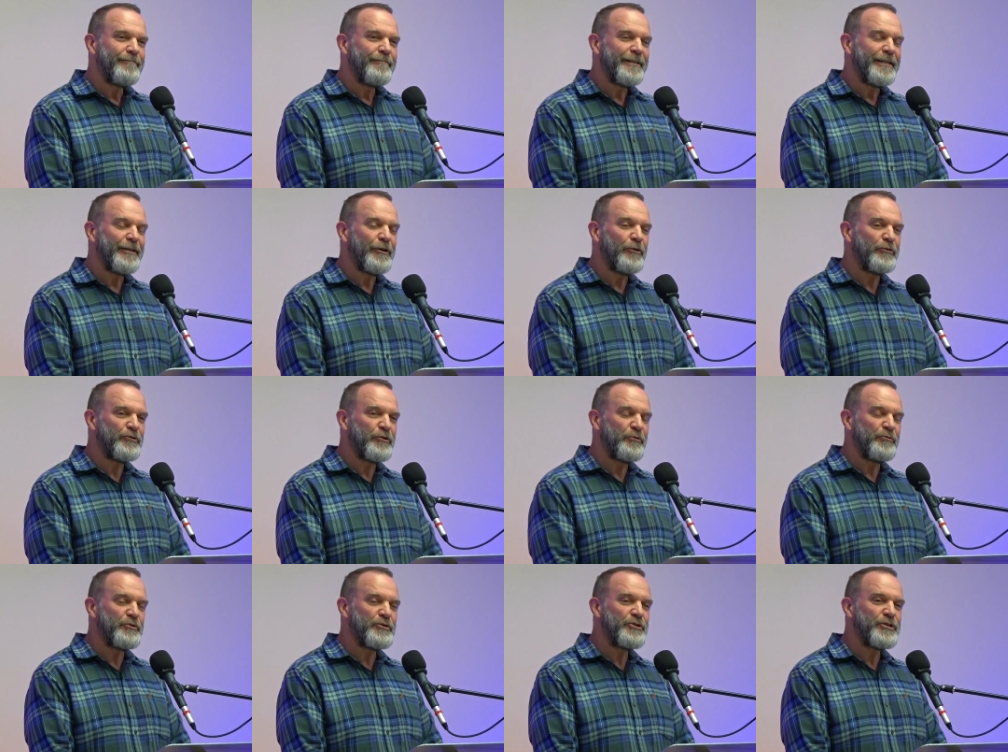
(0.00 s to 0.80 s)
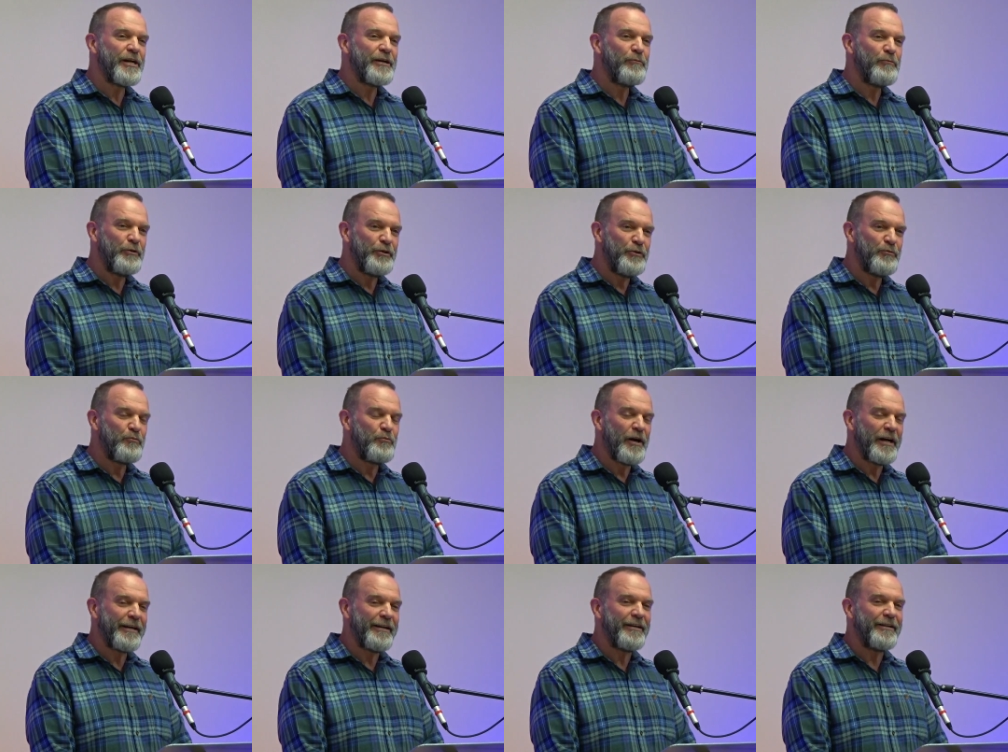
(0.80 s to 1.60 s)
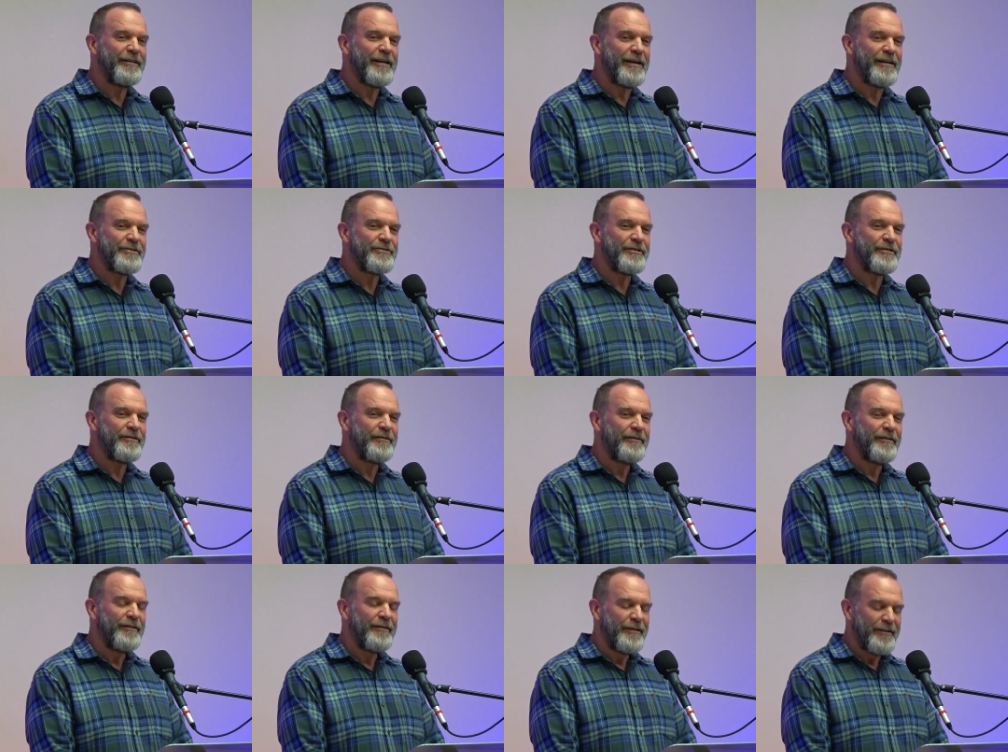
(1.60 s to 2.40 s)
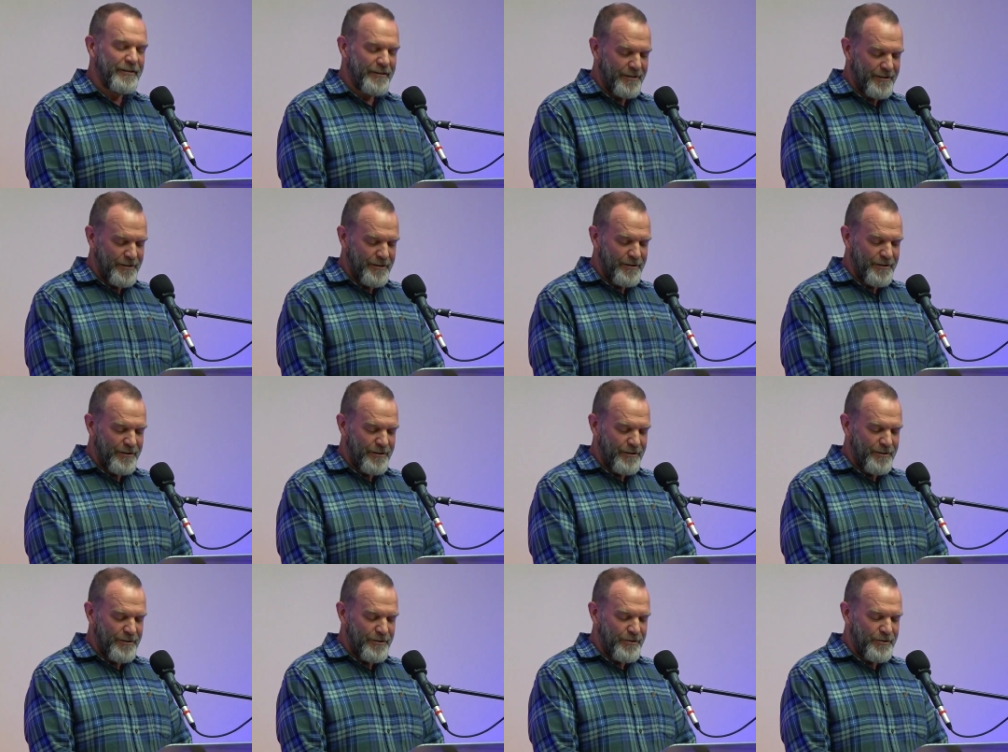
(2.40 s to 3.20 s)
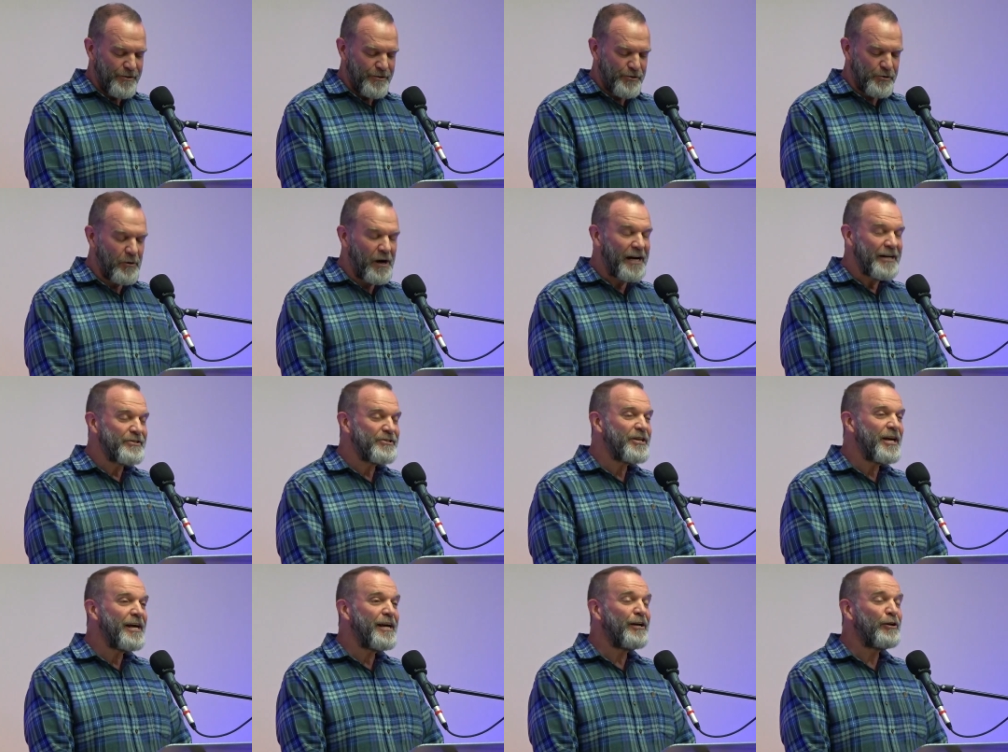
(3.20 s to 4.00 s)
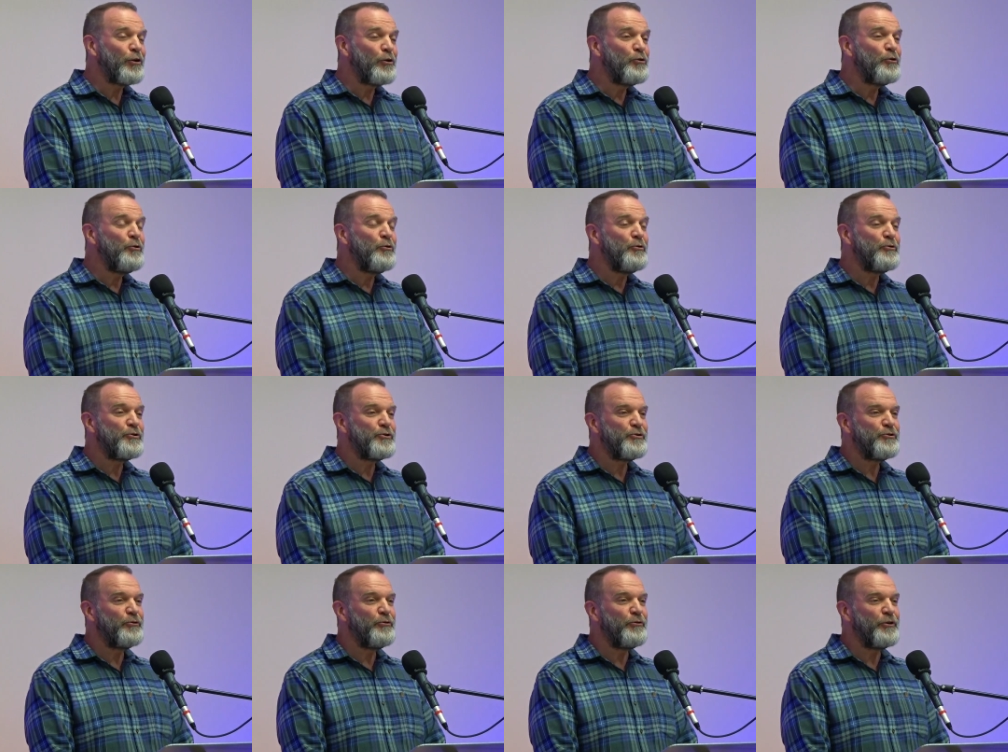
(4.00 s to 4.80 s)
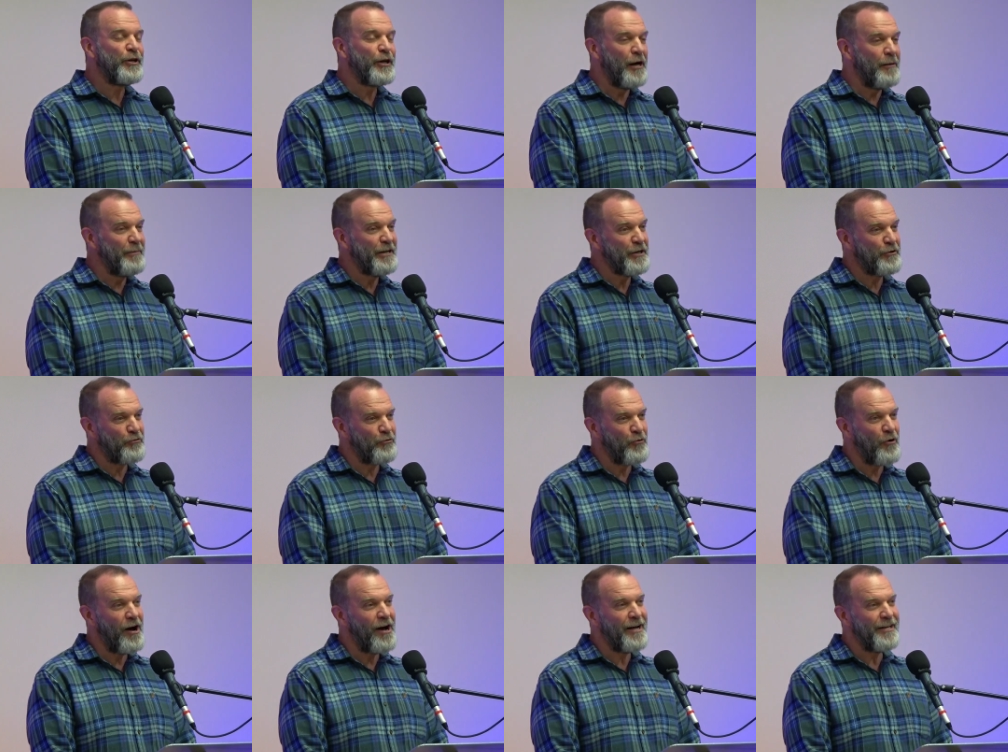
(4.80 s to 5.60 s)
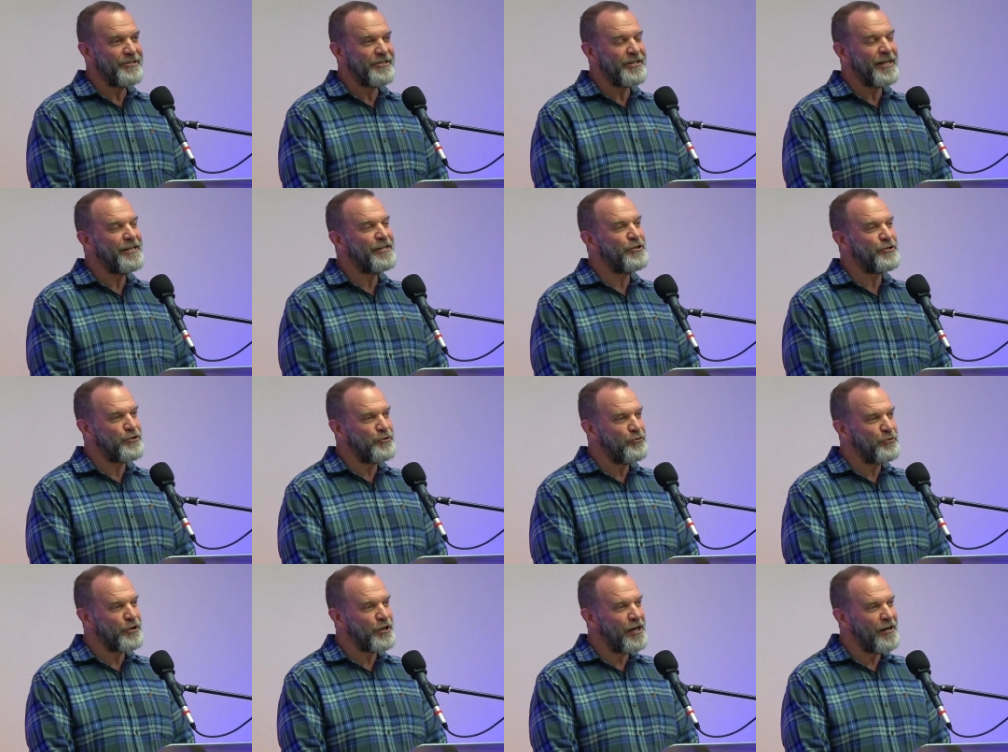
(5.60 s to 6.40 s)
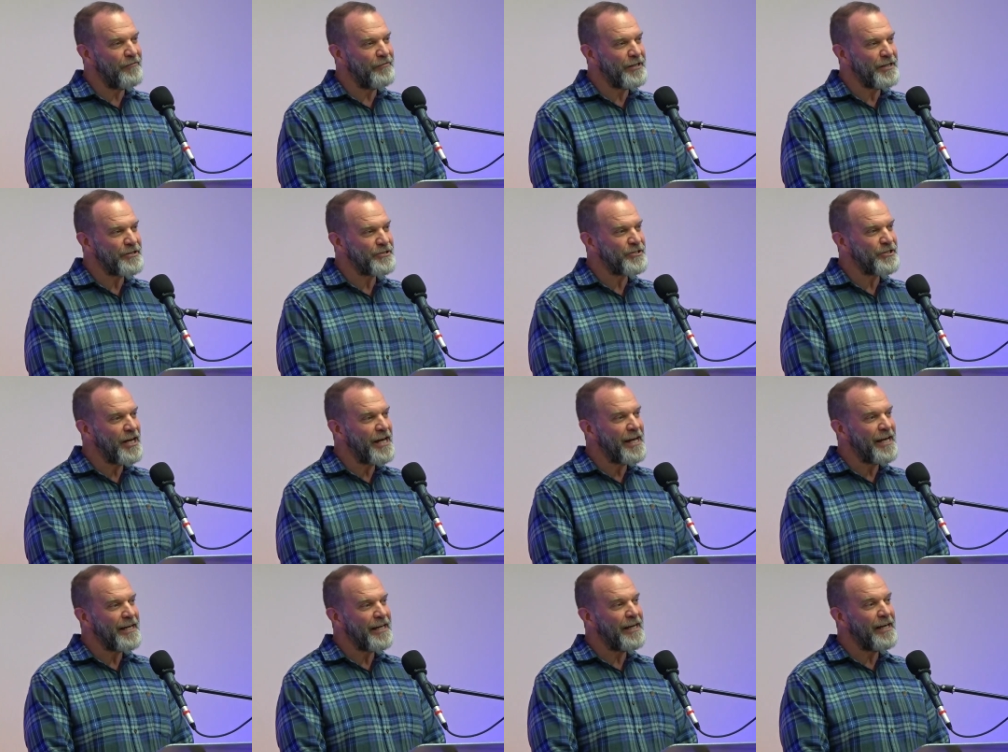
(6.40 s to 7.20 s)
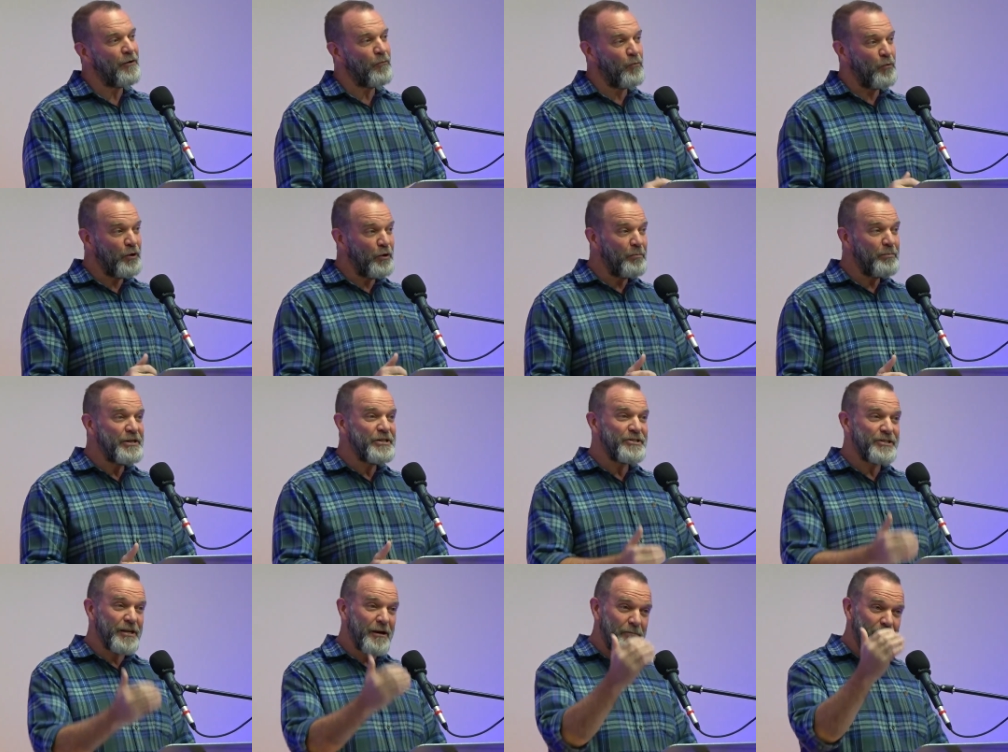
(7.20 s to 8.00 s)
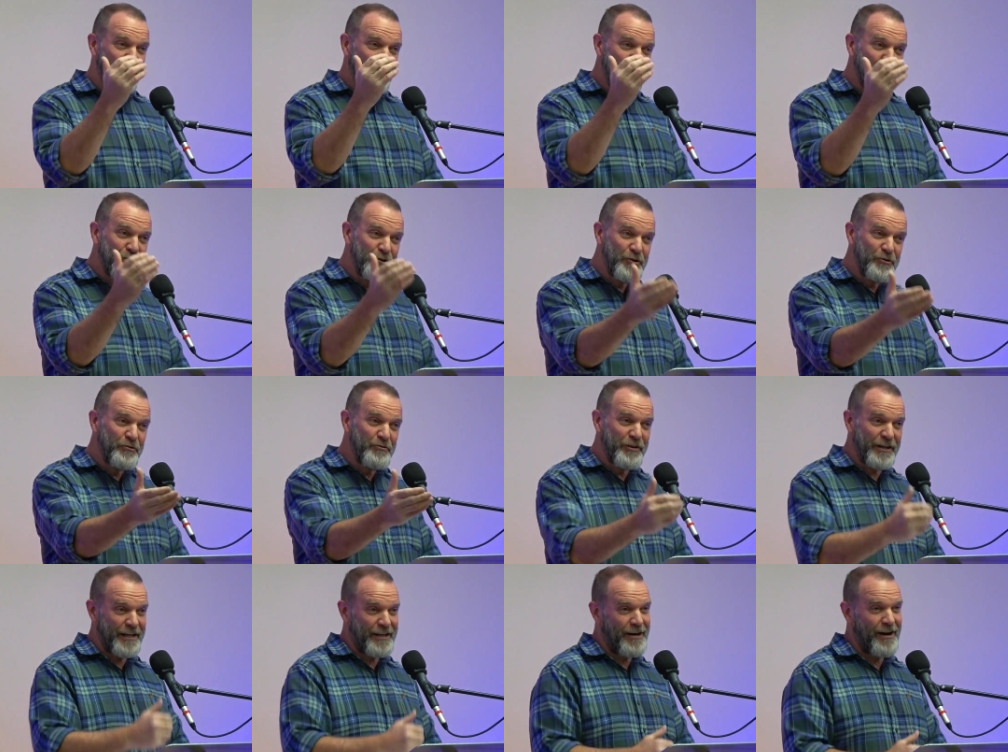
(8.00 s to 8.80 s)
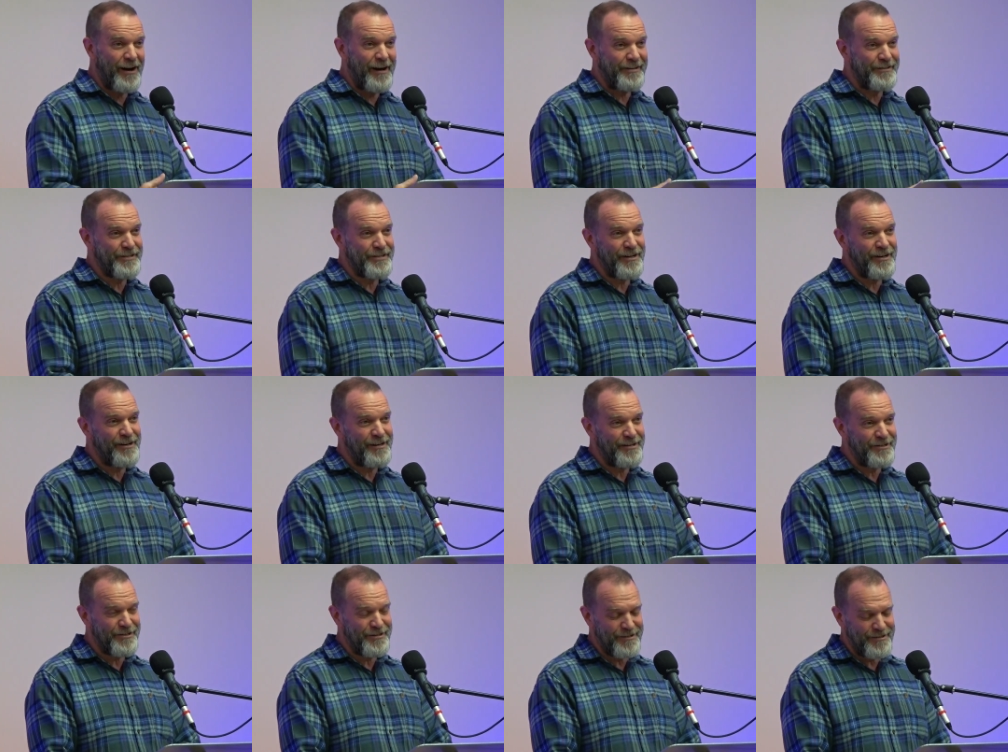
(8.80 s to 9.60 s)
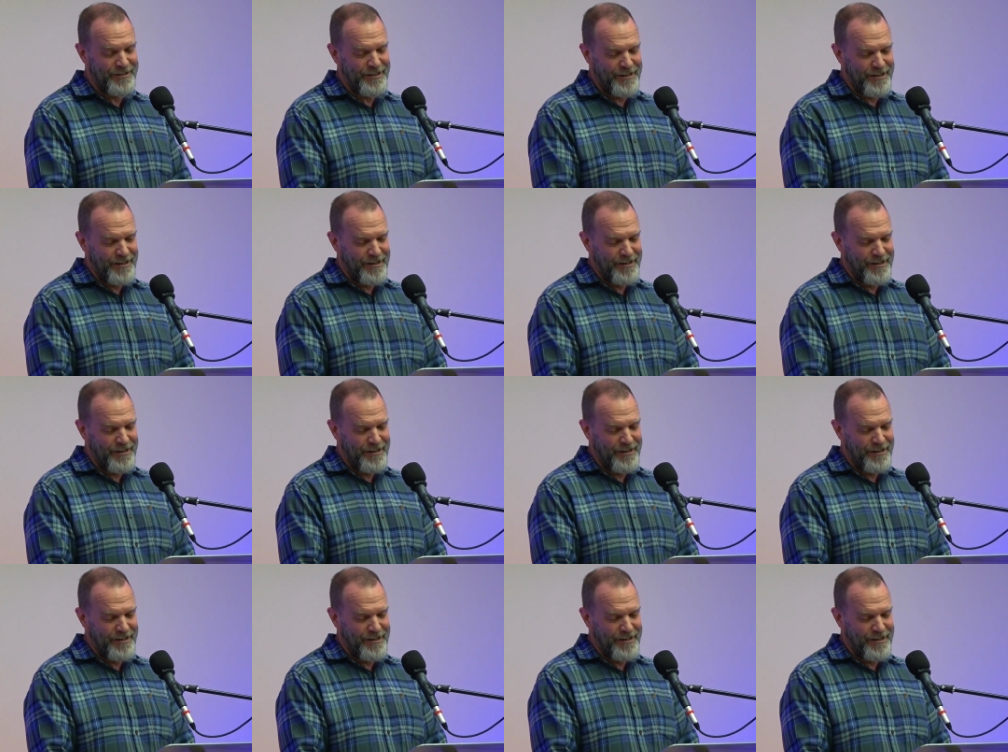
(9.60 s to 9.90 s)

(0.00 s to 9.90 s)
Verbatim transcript: He goes on to say, Will you recognize it? So Isaiah alludes to the coming Christ and his new covenant, saying, It will be something new that God does.